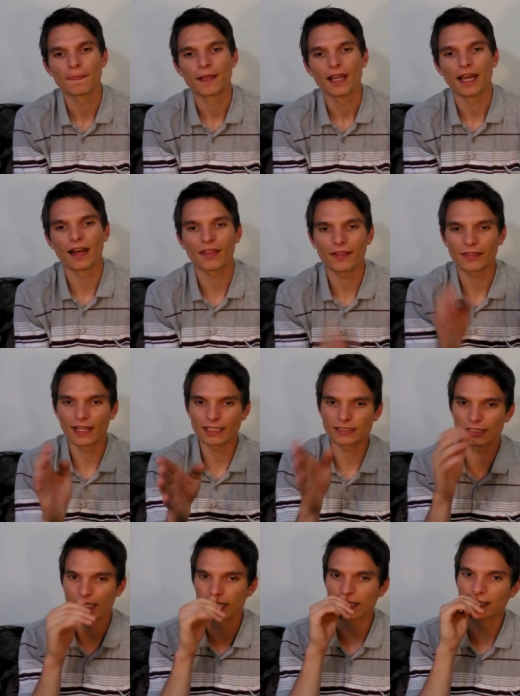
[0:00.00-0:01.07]
And I think that's
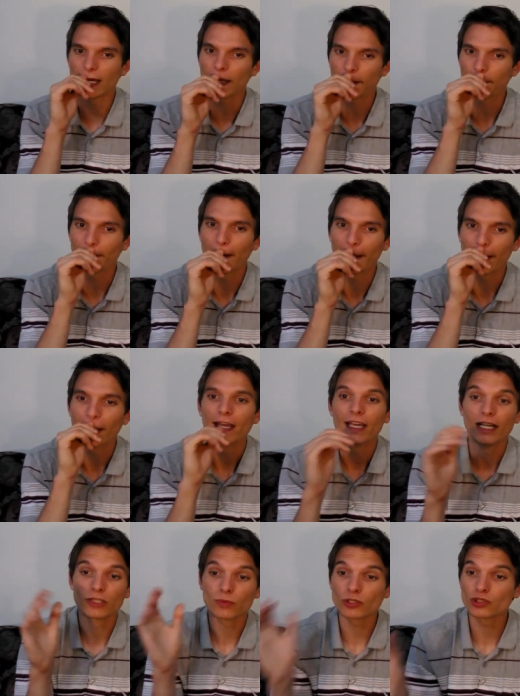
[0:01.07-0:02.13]
the key takeaway,
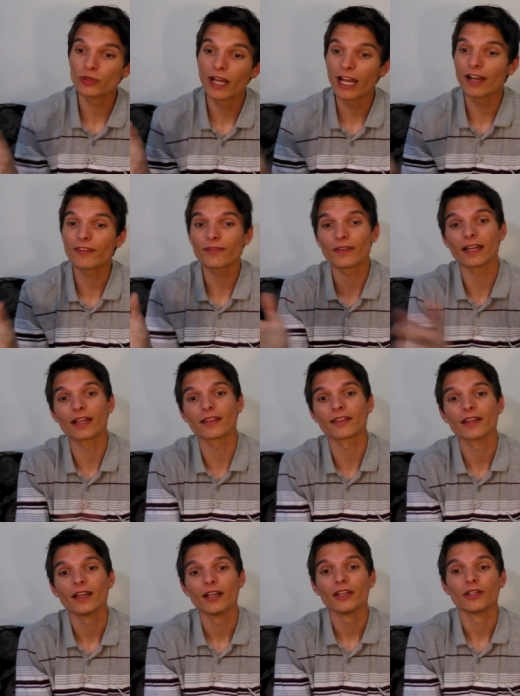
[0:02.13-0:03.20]
is once you have faith,
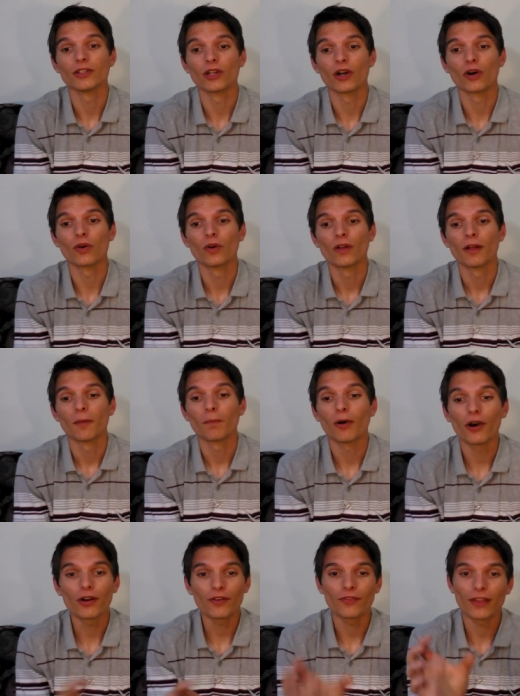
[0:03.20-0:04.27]
you know,
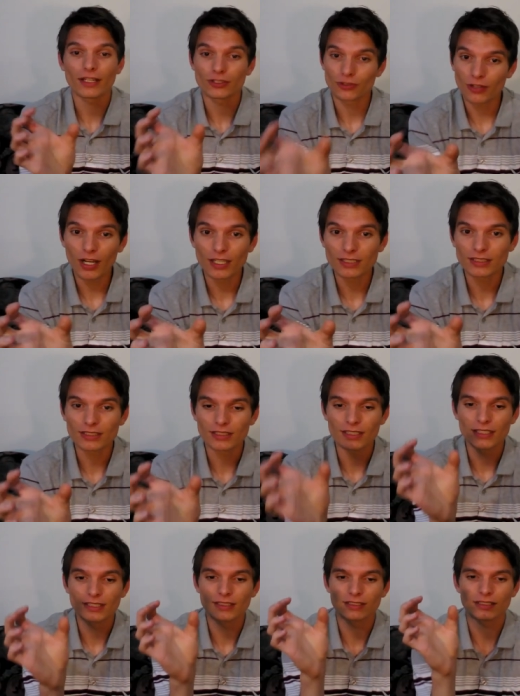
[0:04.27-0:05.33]
part of that trust
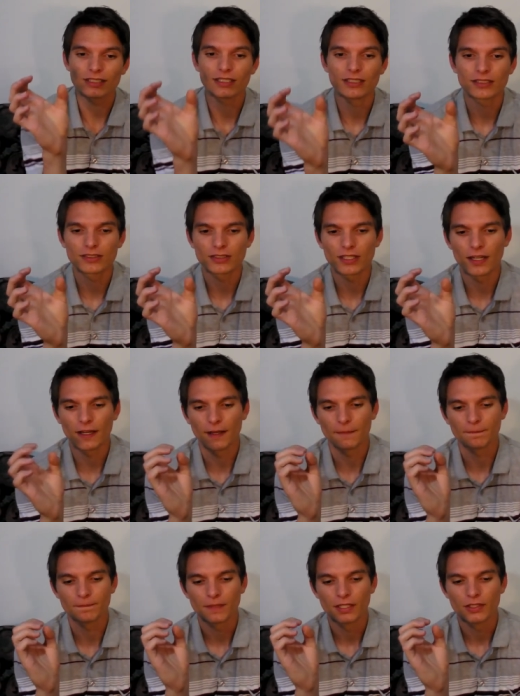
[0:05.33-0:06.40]
is, is
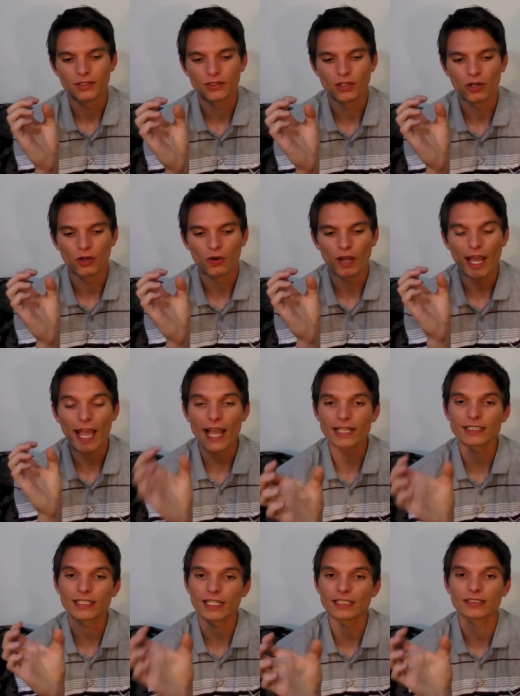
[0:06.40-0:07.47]
um, you know,
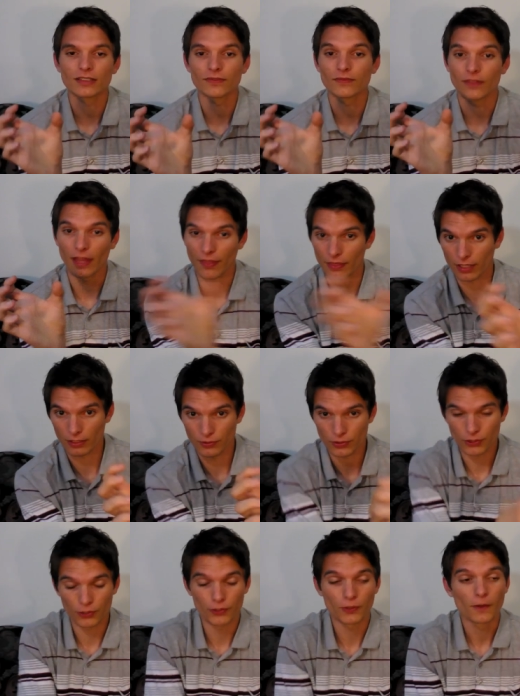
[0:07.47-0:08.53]
acting as if that thing are
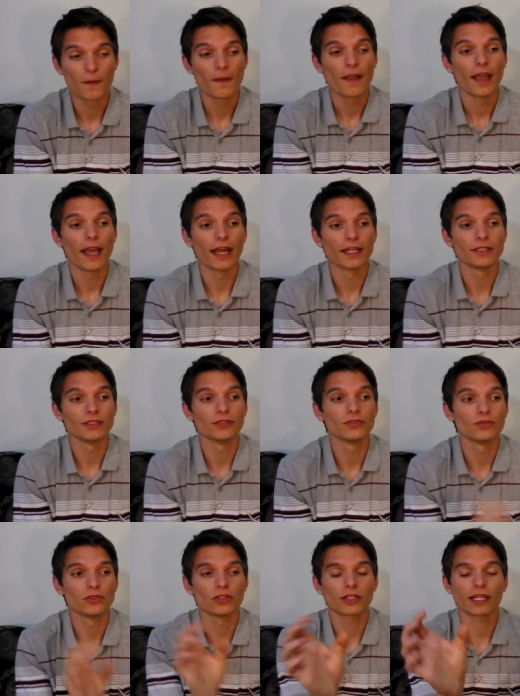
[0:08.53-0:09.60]
true. And
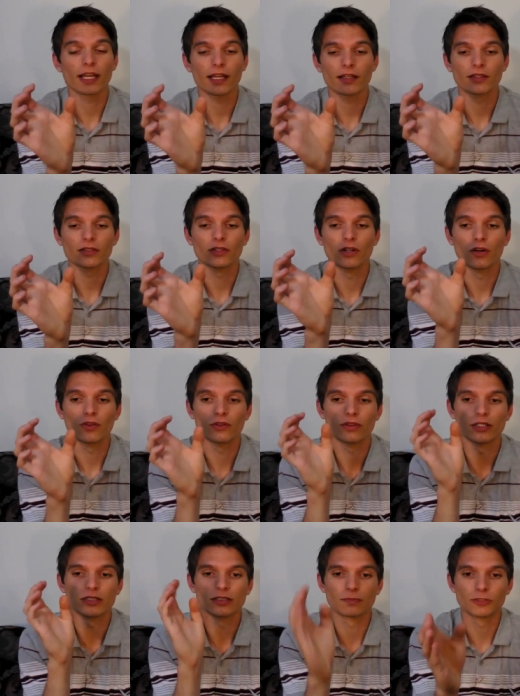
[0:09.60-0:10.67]
you look at, you know,
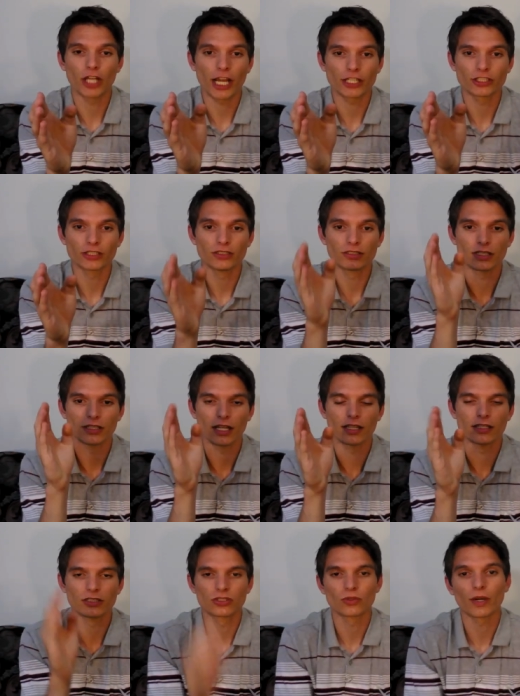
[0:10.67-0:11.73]
these objections and, and
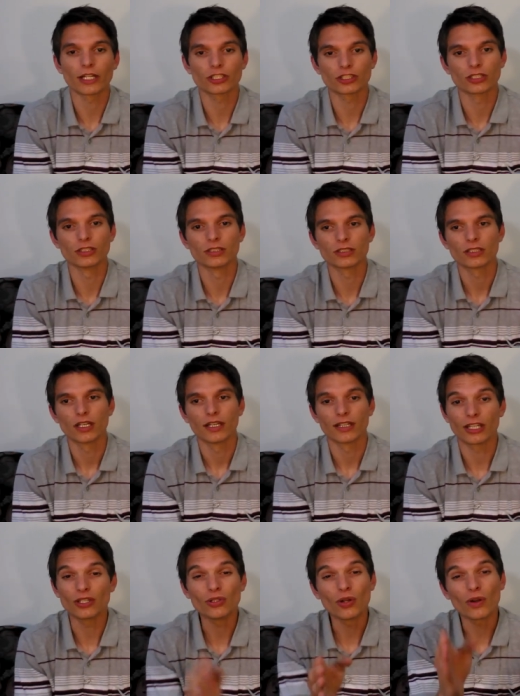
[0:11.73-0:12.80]
these questions that
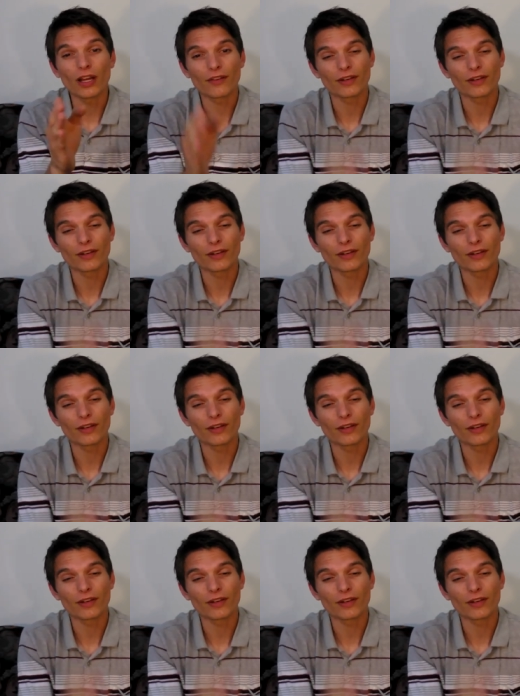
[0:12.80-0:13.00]
you don't have an